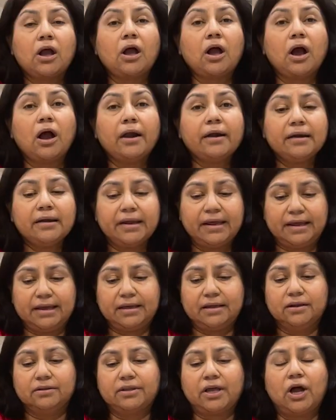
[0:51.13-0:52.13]
Garlic,
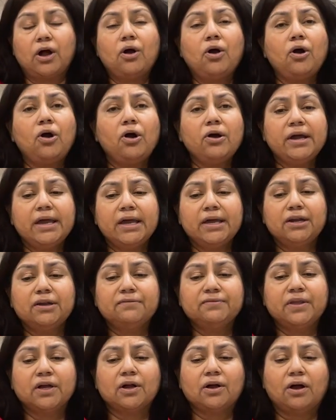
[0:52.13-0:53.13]
the whole head
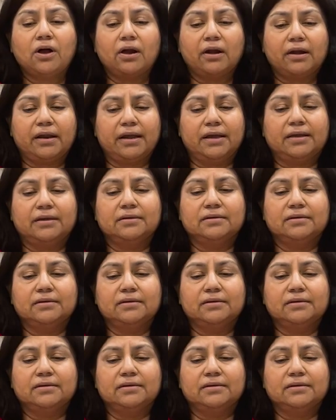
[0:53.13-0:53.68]
of the garlic.